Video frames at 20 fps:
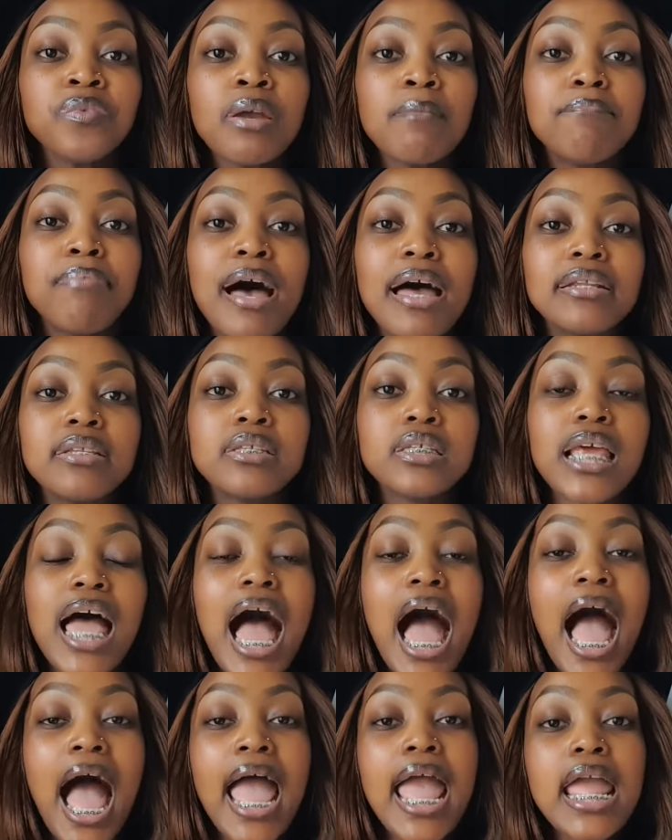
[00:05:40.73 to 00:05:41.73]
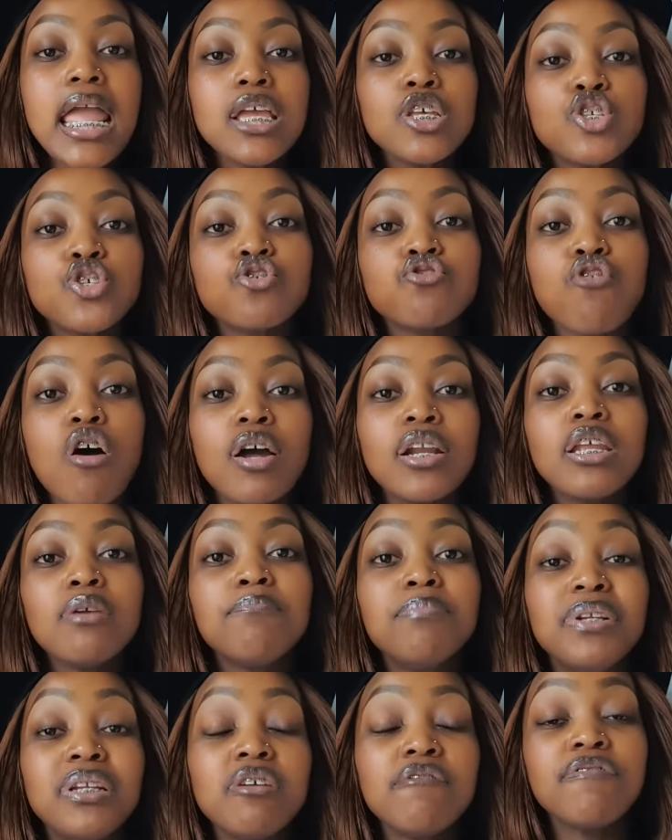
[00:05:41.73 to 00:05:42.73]
But I strongly
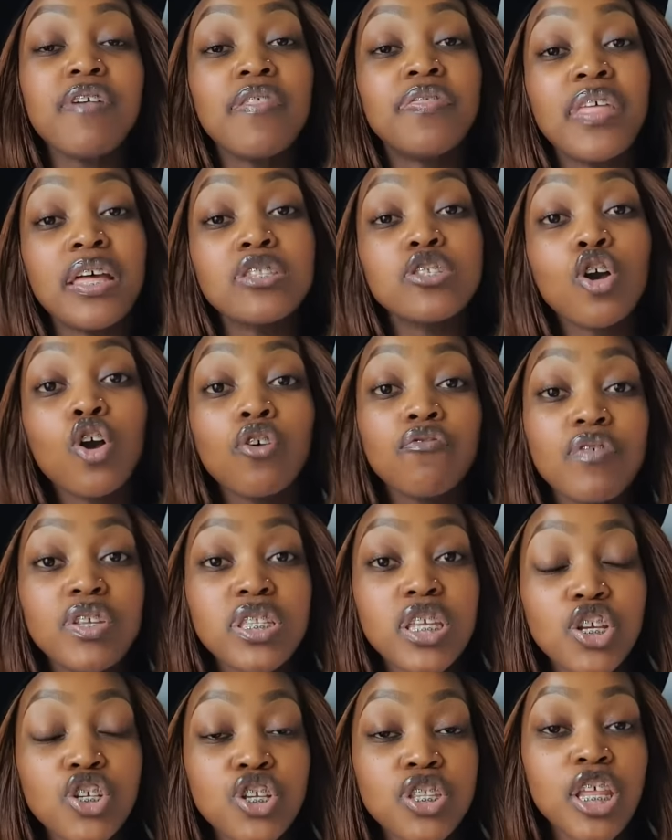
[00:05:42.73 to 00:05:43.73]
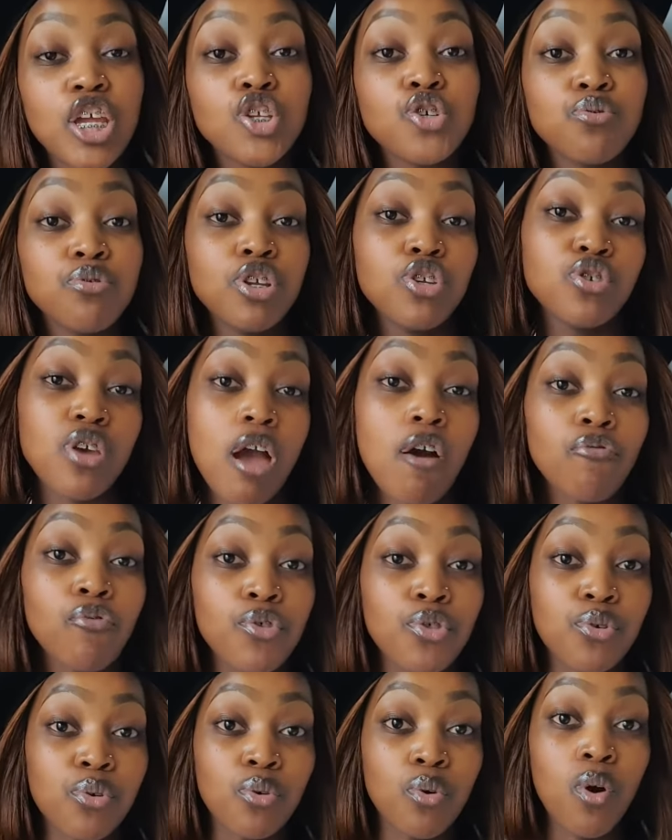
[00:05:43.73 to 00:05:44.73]
believe that that's a conversation that you need to have
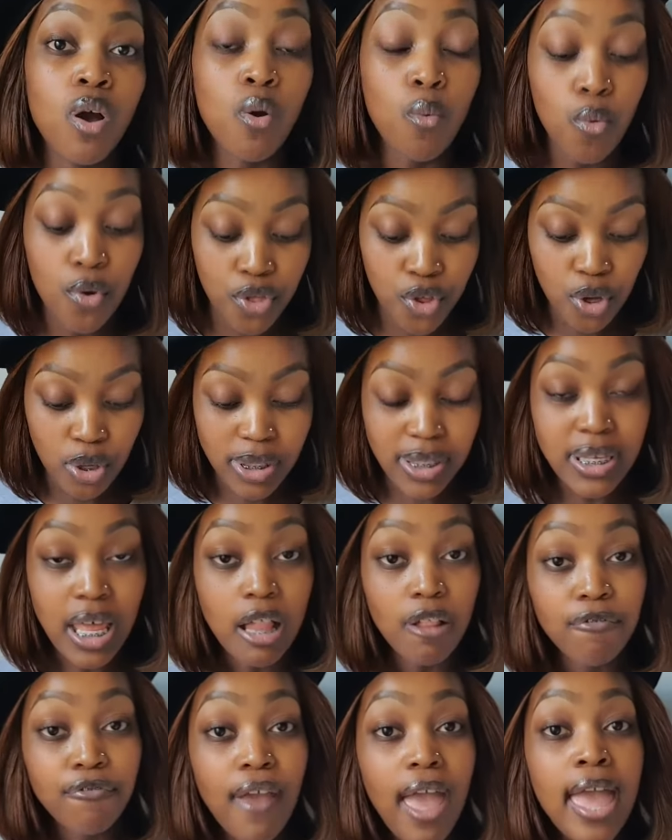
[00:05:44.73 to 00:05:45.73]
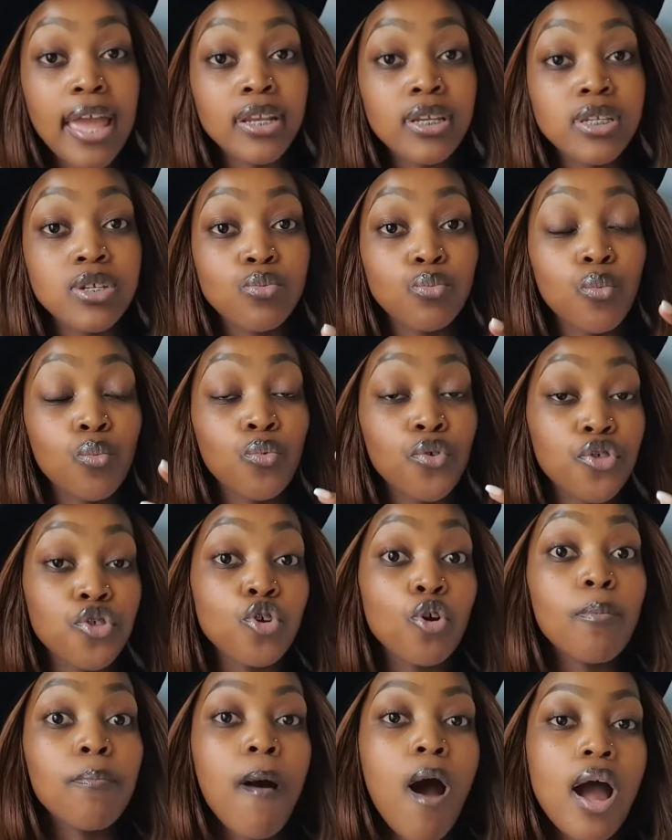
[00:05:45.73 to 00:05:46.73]
with yourself and with
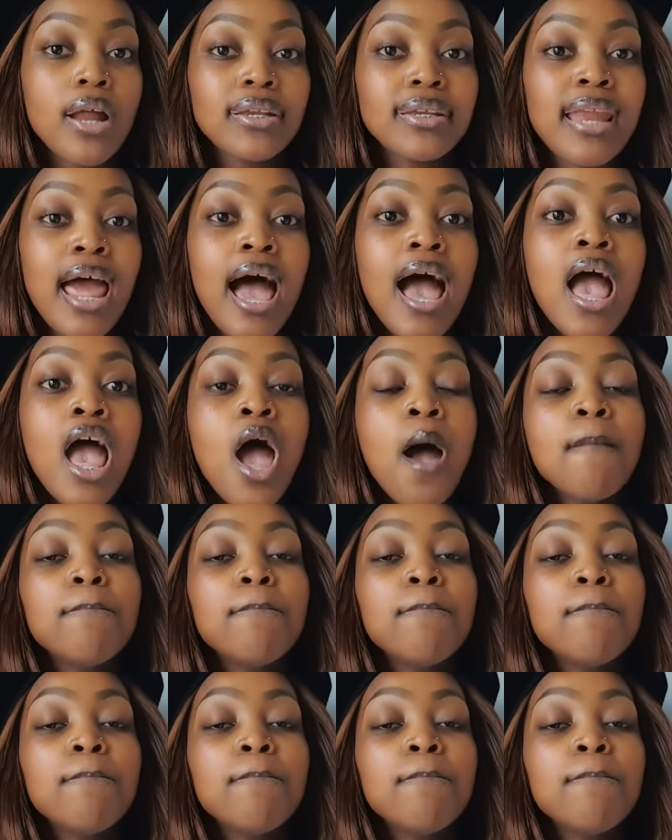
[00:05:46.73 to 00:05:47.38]
your partner.